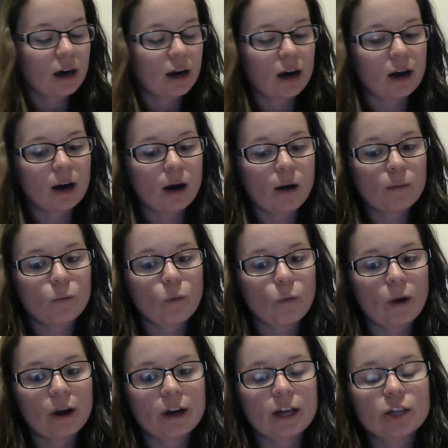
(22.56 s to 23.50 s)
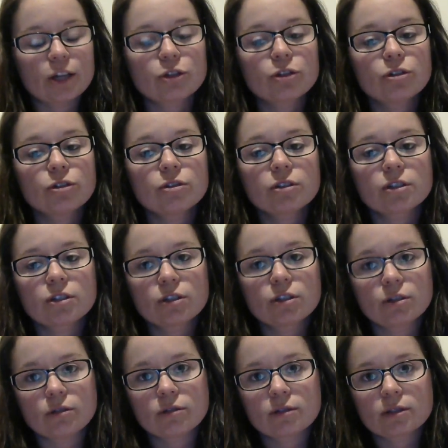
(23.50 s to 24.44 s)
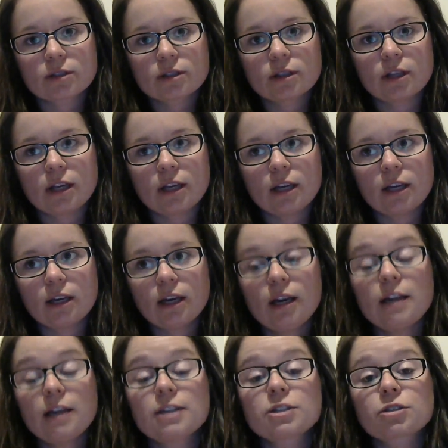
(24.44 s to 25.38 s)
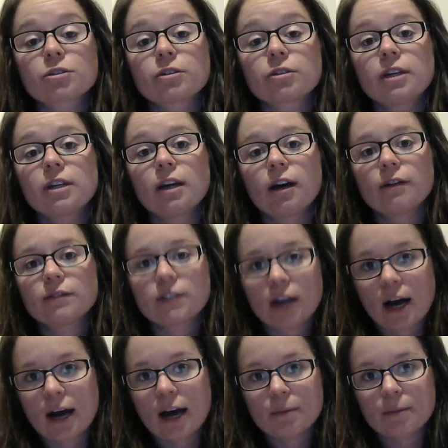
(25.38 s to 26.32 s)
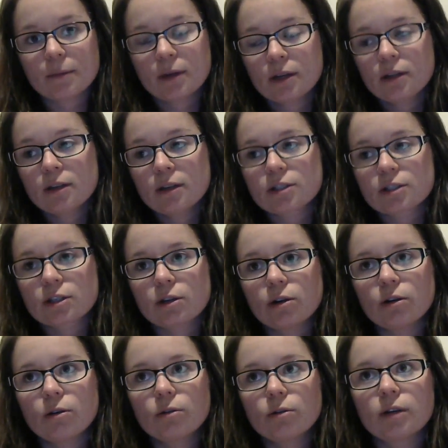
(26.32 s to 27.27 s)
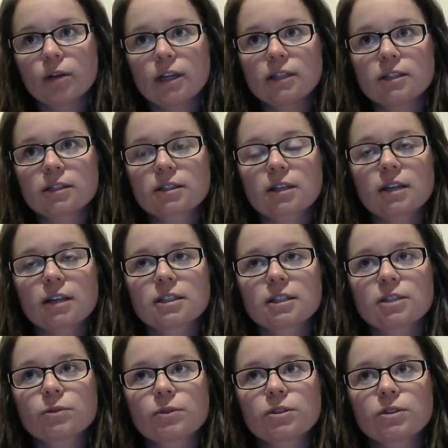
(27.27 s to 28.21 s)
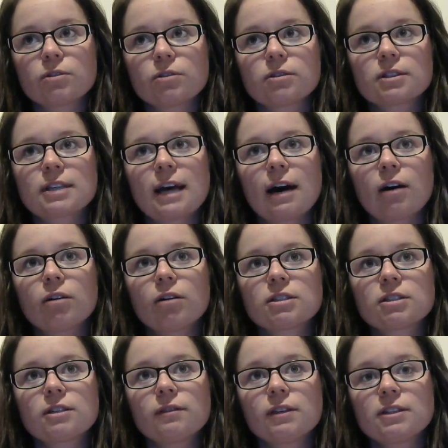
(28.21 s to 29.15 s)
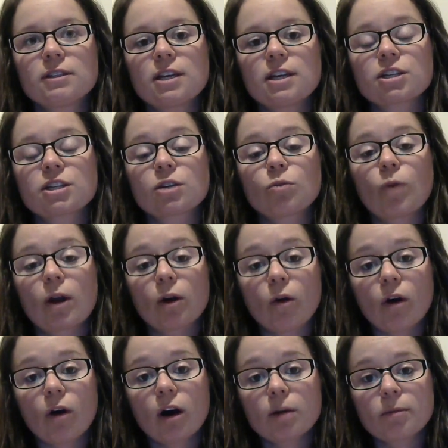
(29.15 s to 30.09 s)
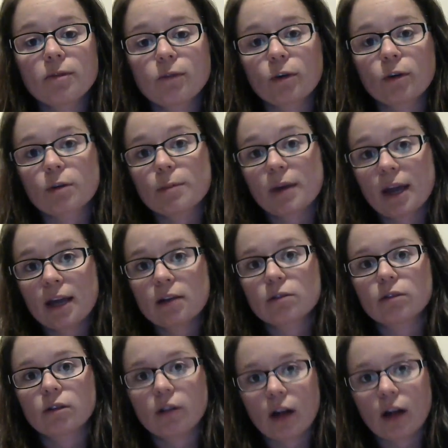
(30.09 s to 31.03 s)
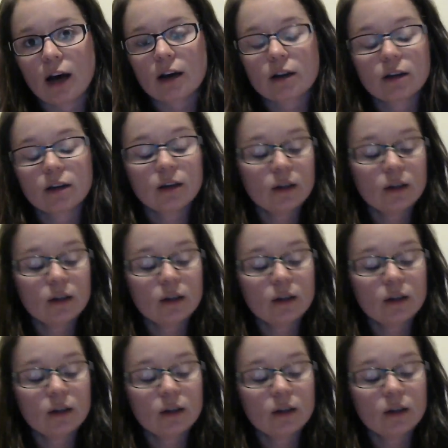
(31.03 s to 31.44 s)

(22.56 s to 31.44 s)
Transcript: um, where it introduced to students the history of time. So it discusses with students how civilization went on before the mechanical clock